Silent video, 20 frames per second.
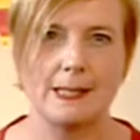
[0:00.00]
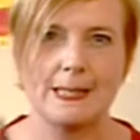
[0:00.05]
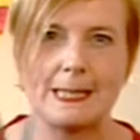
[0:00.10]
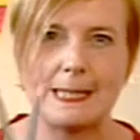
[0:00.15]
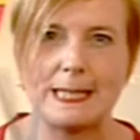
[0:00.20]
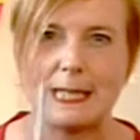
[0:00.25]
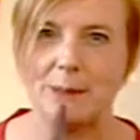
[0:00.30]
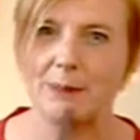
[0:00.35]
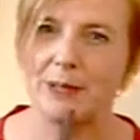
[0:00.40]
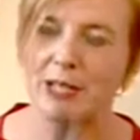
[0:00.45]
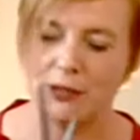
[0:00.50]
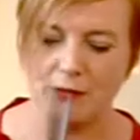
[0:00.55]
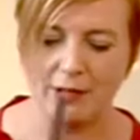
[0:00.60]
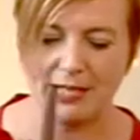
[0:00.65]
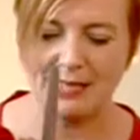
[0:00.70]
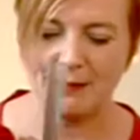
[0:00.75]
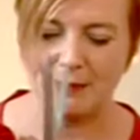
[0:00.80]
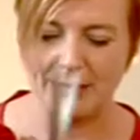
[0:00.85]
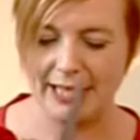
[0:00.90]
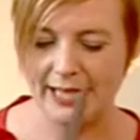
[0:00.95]
snippy
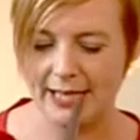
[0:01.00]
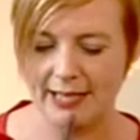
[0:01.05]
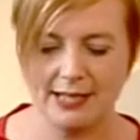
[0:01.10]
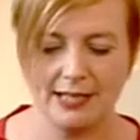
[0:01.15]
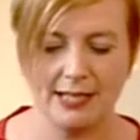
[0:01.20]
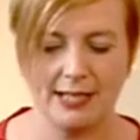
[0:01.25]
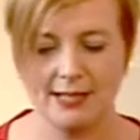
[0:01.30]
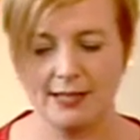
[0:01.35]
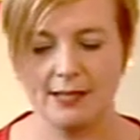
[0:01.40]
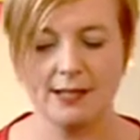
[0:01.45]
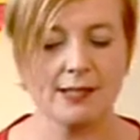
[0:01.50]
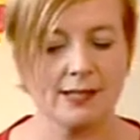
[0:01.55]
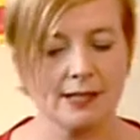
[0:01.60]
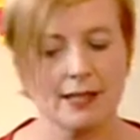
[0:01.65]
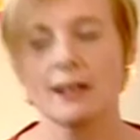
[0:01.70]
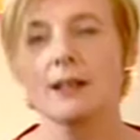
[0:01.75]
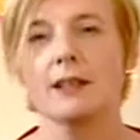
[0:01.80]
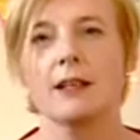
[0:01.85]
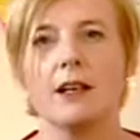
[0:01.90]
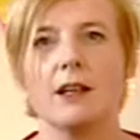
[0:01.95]
dressmaking
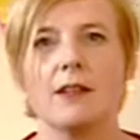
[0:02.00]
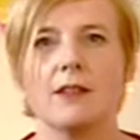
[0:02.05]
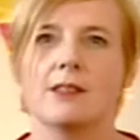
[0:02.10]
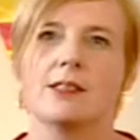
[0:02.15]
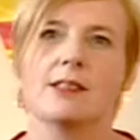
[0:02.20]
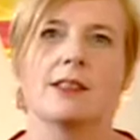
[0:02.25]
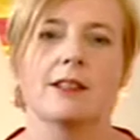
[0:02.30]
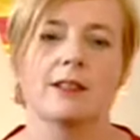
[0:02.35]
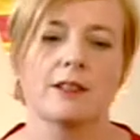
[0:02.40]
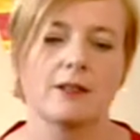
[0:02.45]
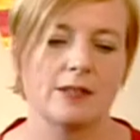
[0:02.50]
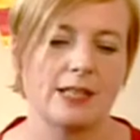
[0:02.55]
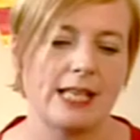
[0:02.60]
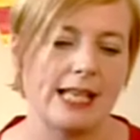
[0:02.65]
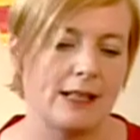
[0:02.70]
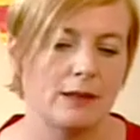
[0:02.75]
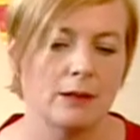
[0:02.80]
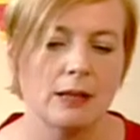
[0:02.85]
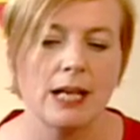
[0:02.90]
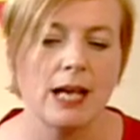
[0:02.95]
scissors, cut the circles
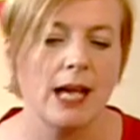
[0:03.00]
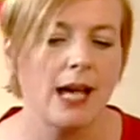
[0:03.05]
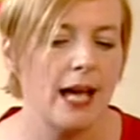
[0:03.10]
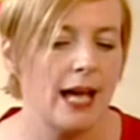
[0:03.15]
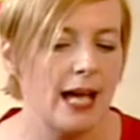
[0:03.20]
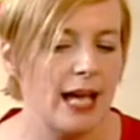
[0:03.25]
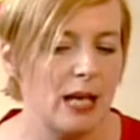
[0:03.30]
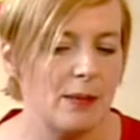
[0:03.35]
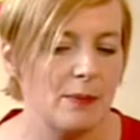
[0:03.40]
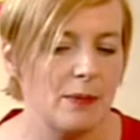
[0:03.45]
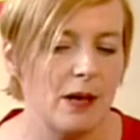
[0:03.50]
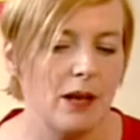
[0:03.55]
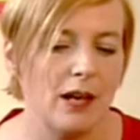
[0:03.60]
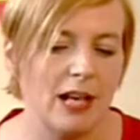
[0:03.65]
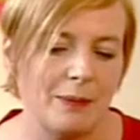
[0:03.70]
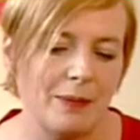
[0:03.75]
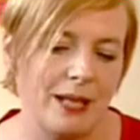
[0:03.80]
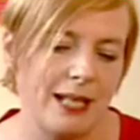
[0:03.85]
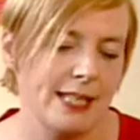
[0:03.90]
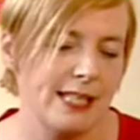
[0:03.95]
out. Um,
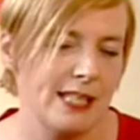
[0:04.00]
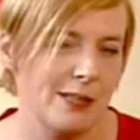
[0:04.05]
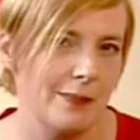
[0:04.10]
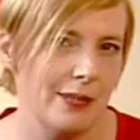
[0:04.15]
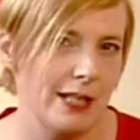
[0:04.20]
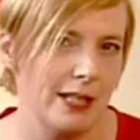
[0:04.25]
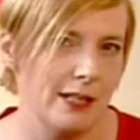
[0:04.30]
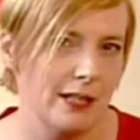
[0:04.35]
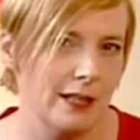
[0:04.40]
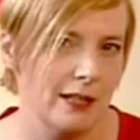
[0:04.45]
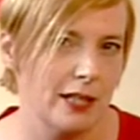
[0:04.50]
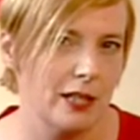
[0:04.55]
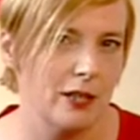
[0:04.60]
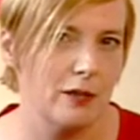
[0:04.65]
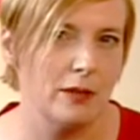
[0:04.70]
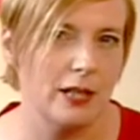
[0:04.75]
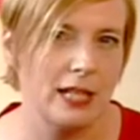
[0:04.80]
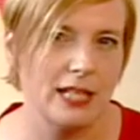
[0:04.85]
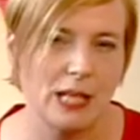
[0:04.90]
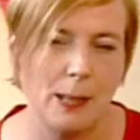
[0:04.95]
I'm estimating that
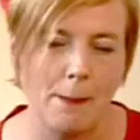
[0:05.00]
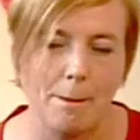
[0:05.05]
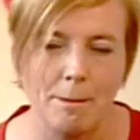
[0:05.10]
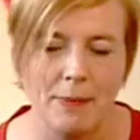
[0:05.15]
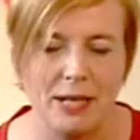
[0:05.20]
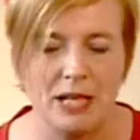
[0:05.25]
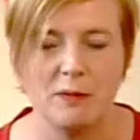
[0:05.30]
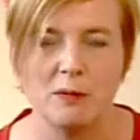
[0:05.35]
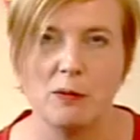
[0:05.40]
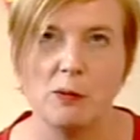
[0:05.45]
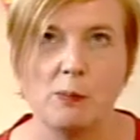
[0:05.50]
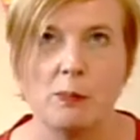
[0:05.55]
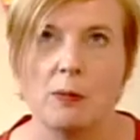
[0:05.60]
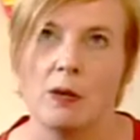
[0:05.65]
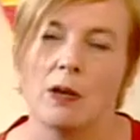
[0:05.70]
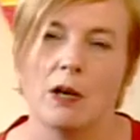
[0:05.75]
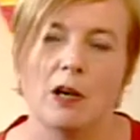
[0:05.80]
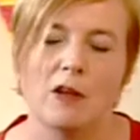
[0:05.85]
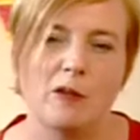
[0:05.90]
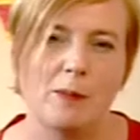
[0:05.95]
you need a minimum
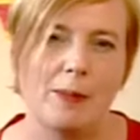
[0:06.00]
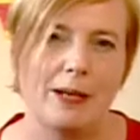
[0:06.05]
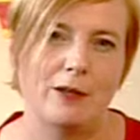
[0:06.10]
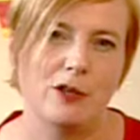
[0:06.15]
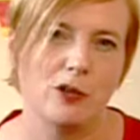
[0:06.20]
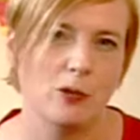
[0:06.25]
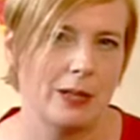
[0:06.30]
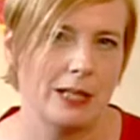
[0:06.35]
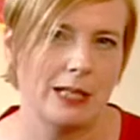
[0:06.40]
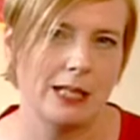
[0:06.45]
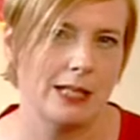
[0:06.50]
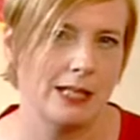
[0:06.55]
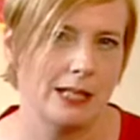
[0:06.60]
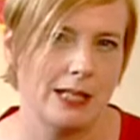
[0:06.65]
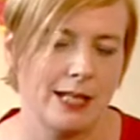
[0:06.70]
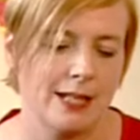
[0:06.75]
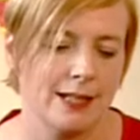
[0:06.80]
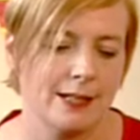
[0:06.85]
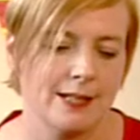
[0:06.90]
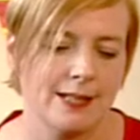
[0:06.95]
of about
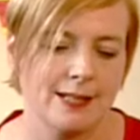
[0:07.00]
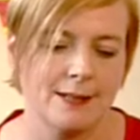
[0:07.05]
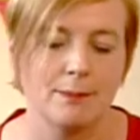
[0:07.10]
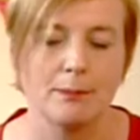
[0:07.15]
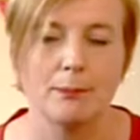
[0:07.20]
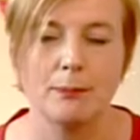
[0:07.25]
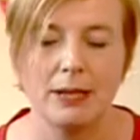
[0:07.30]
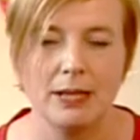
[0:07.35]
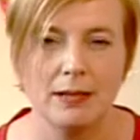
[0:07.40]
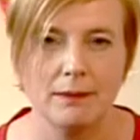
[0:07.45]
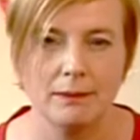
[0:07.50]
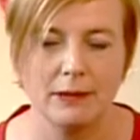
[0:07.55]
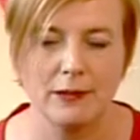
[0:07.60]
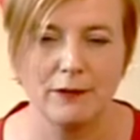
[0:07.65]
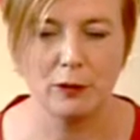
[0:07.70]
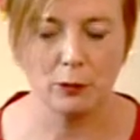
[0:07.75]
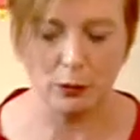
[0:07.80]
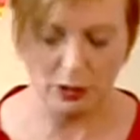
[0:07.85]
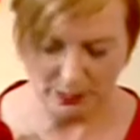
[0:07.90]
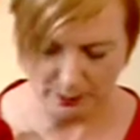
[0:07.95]
26. But
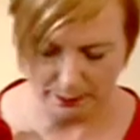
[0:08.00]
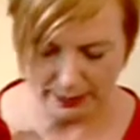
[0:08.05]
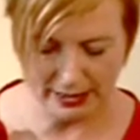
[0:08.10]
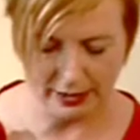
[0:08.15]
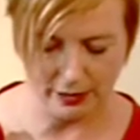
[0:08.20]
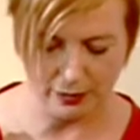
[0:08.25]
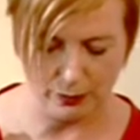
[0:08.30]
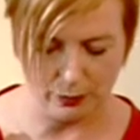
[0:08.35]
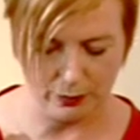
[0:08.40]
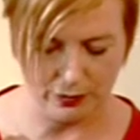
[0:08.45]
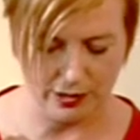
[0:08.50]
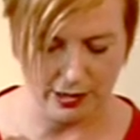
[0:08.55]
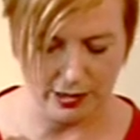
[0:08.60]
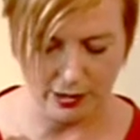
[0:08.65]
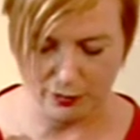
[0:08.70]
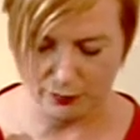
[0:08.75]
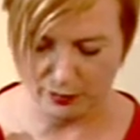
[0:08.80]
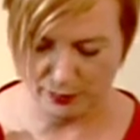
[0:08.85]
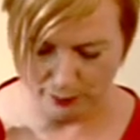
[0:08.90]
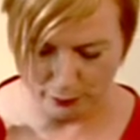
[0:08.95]
if you want a bigger
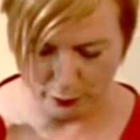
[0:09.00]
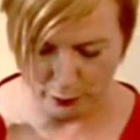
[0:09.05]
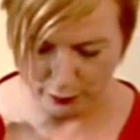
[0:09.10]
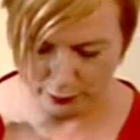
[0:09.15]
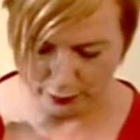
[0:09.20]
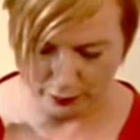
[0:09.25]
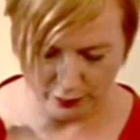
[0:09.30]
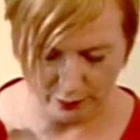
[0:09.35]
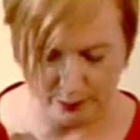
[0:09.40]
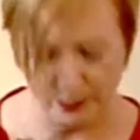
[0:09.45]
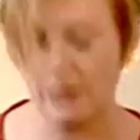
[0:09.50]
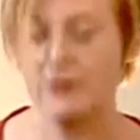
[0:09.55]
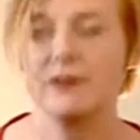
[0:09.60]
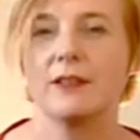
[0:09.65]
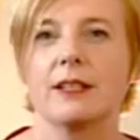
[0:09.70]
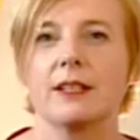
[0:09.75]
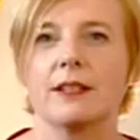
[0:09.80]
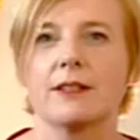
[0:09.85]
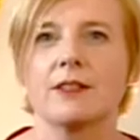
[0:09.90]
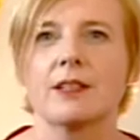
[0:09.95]
corsage with more sort of
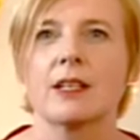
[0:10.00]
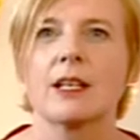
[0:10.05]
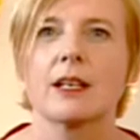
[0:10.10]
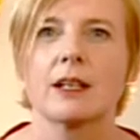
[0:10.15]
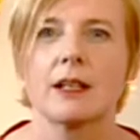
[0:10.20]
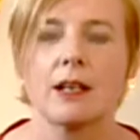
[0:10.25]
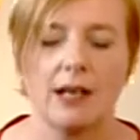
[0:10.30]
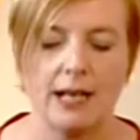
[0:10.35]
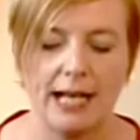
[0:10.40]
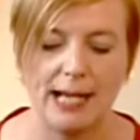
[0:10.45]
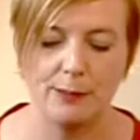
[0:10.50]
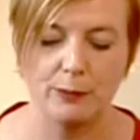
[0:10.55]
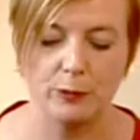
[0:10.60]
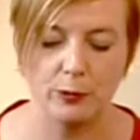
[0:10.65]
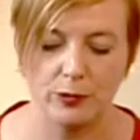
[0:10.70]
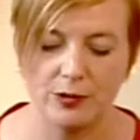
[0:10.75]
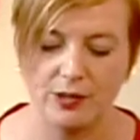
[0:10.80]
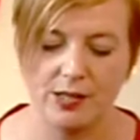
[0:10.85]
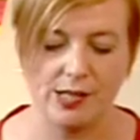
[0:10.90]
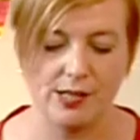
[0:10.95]
puffiness, cut out
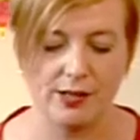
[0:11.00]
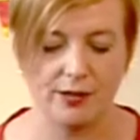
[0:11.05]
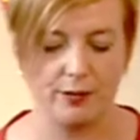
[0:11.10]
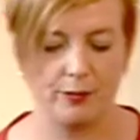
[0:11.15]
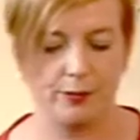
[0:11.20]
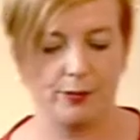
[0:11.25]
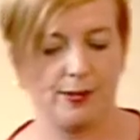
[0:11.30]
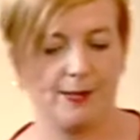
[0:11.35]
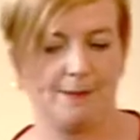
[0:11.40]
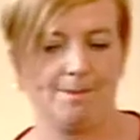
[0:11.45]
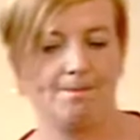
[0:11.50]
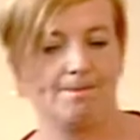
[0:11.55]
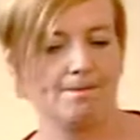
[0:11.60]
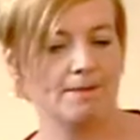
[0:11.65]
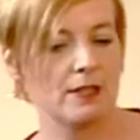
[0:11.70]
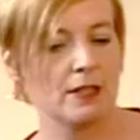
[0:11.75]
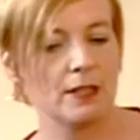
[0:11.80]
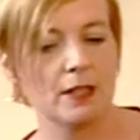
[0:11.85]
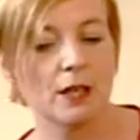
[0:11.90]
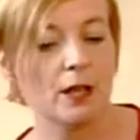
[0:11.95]
more circles.
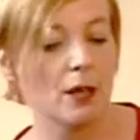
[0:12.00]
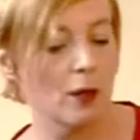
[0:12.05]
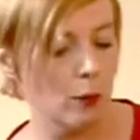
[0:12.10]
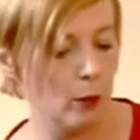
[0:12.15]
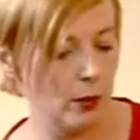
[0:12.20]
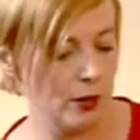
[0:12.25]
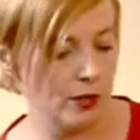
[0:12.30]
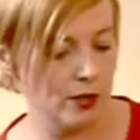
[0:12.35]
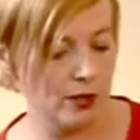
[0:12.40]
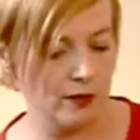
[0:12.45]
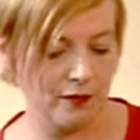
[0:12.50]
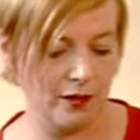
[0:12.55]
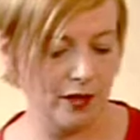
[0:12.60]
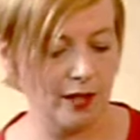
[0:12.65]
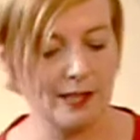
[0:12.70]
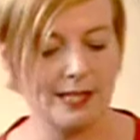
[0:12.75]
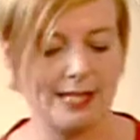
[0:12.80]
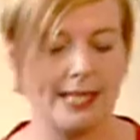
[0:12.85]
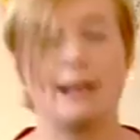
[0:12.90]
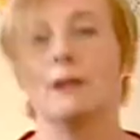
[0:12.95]
Once you've
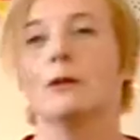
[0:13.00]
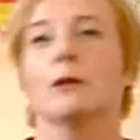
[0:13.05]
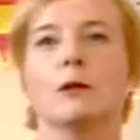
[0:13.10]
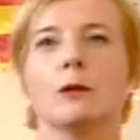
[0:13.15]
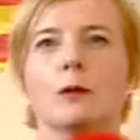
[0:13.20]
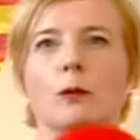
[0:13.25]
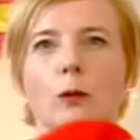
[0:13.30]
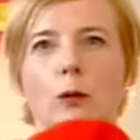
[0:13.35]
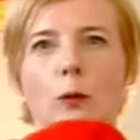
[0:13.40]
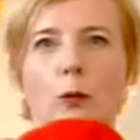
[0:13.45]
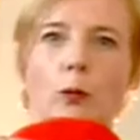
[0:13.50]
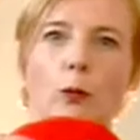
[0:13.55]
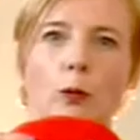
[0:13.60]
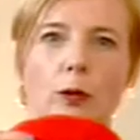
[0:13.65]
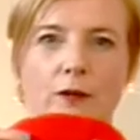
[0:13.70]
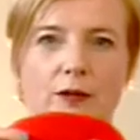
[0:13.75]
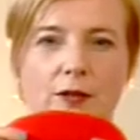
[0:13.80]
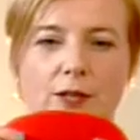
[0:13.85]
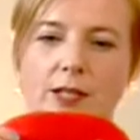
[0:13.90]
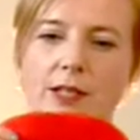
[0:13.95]
cut out
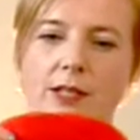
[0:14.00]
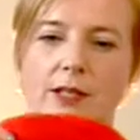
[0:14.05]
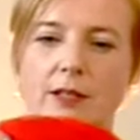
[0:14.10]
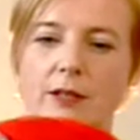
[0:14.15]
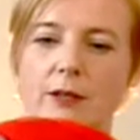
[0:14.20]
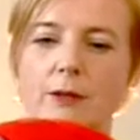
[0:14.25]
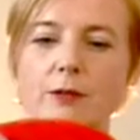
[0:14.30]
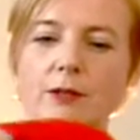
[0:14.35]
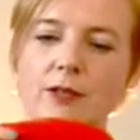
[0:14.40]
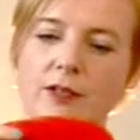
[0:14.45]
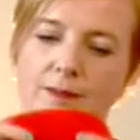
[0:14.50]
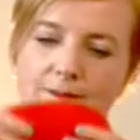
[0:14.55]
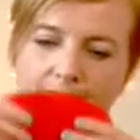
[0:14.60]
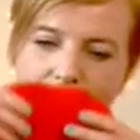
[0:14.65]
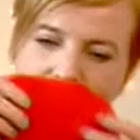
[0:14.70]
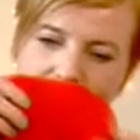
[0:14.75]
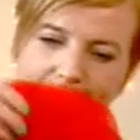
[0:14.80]
all of your circles,